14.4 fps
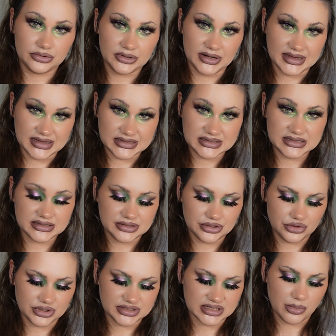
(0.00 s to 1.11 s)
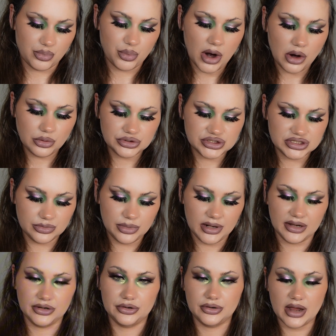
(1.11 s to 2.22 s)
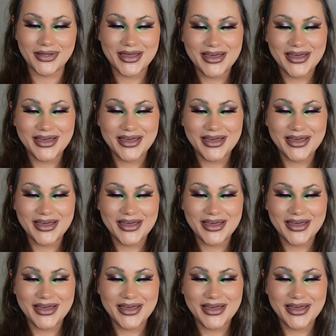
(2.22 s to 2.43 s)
least, there is a bouncy blender.